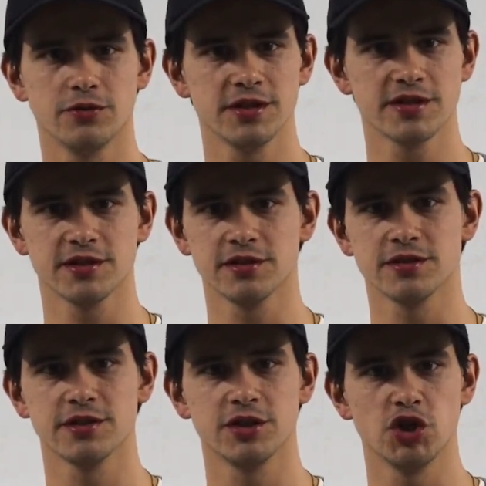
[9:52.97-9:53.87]

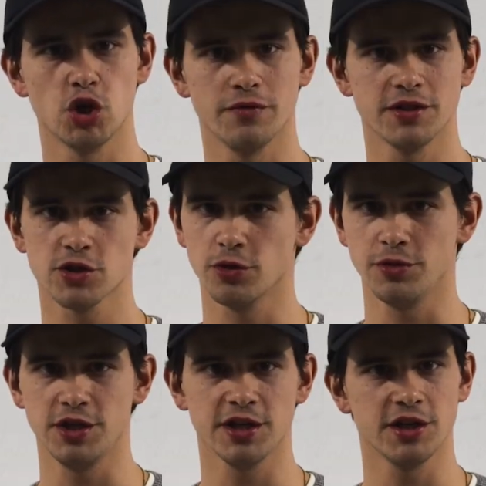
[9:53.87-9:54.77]
recent novice
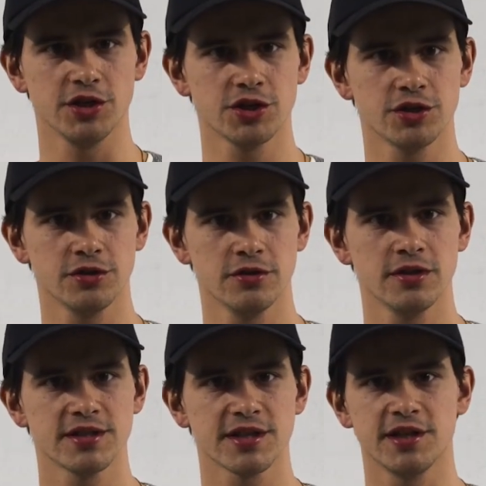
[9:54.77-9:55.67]
communication,
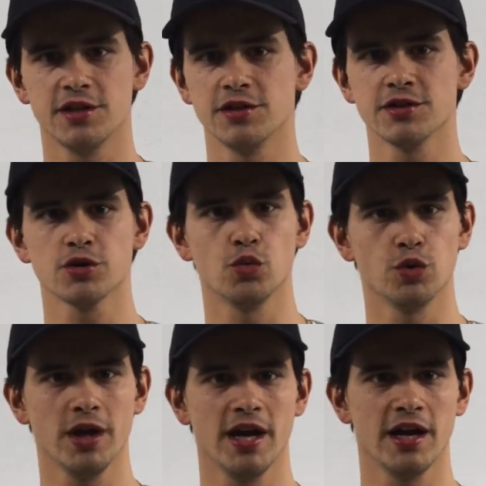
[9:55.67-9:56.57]
skaters who
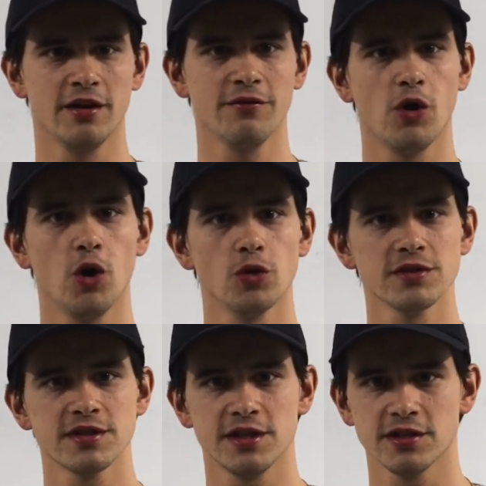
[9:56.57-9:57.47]
would have all
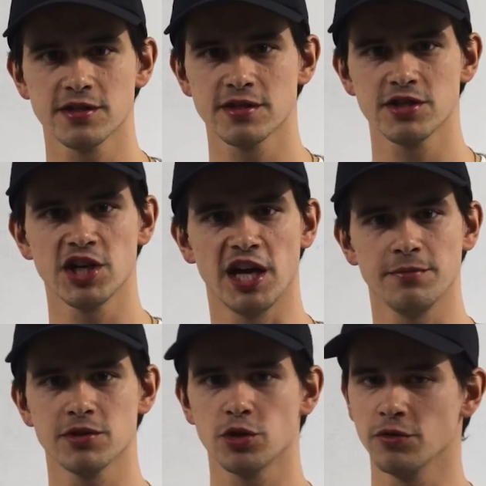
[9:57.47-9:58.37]
6
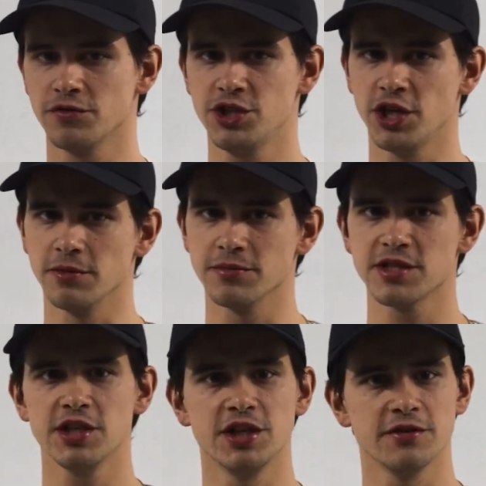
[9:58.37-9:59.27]
types of jumps
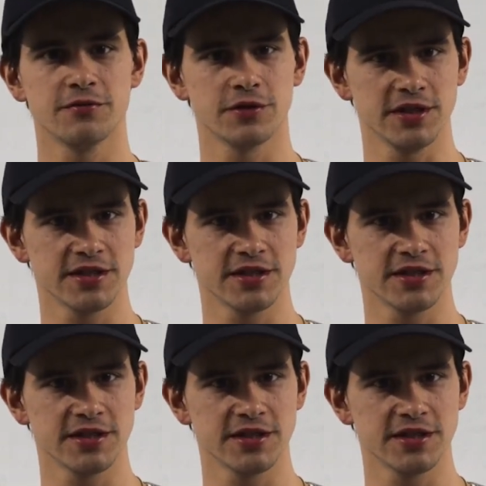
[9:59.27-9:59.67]
in a free